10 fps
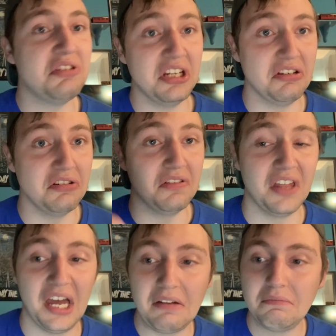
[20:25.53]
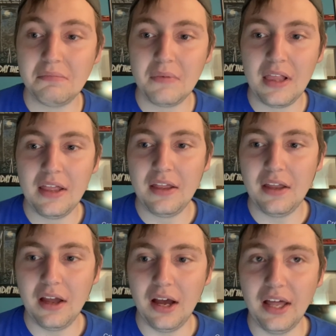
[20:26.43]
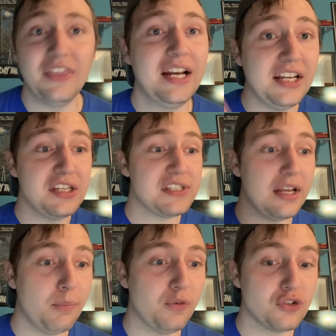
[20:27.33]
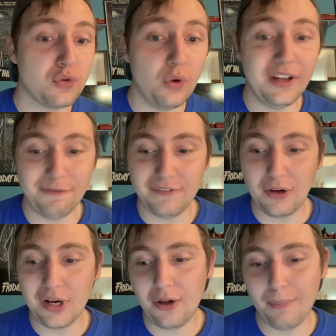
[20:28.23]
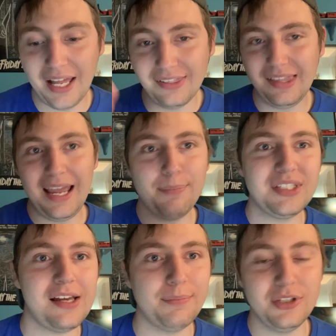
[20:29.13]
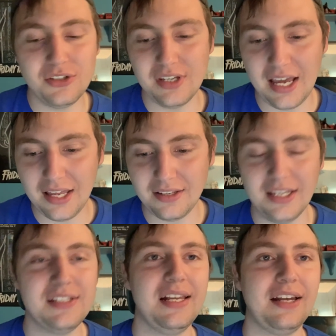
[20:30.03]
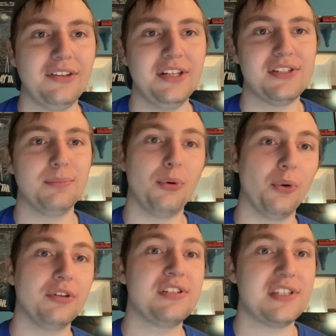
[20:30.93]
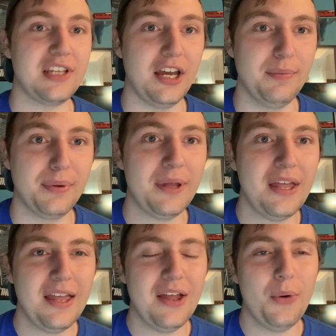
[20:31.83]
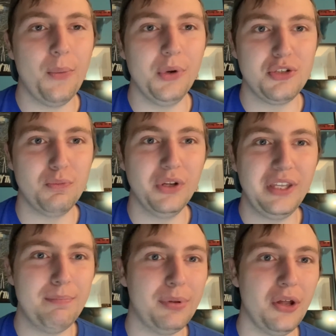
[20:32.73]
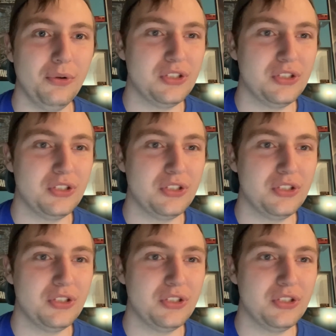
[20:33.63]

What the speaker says: Didn't do that. Then I had to set up for school and found out my laptop does not exactly support Skype, which really blows.